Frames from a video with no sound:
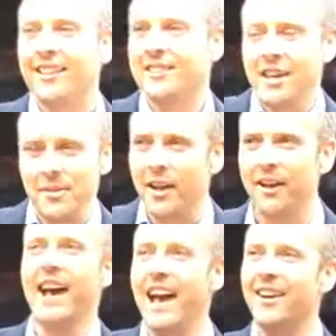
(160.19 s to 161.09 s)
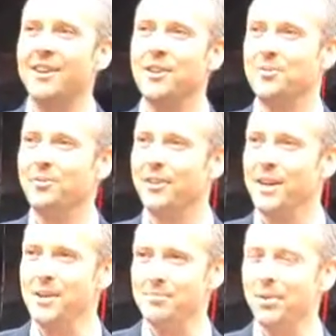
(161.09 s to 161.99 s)
Dave, I don't know how you've
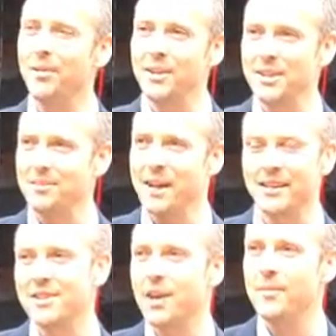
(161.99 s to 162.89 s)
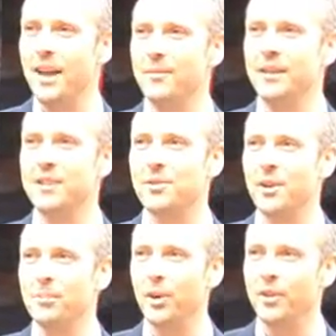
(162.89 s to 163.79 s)
put this amount of time and effort into
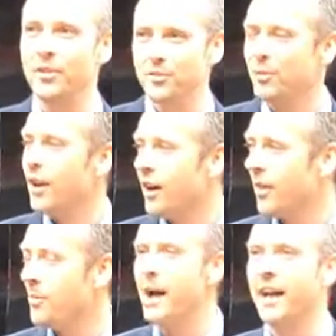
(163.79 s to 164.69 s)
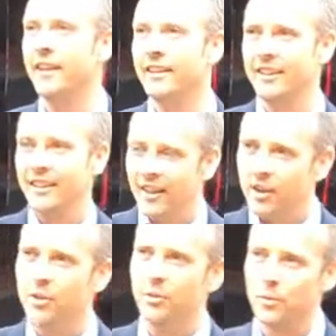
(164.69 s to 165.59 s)
it, but you really are the man
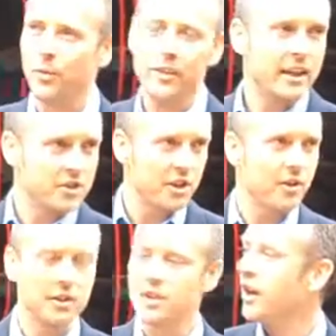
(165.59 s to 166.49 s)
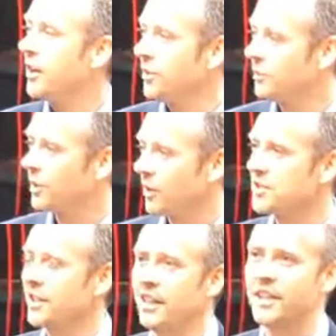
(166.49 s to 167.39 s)
who, from the engineering side, who's got
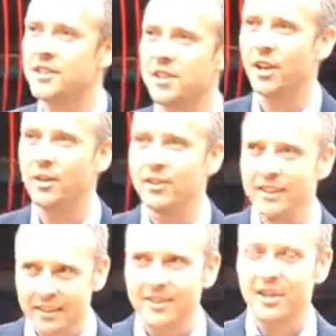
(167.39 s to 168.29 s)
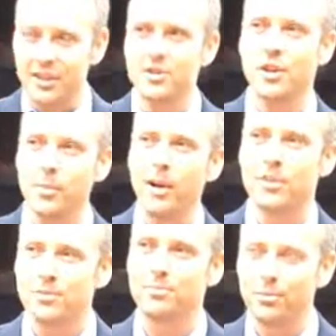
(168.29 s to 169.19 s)
us to here. So thank you so much.
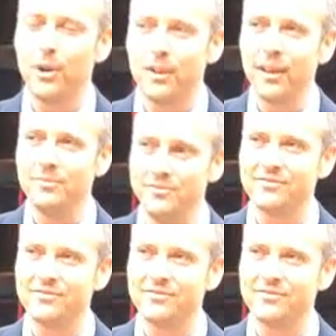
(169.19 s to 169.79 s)
Well done.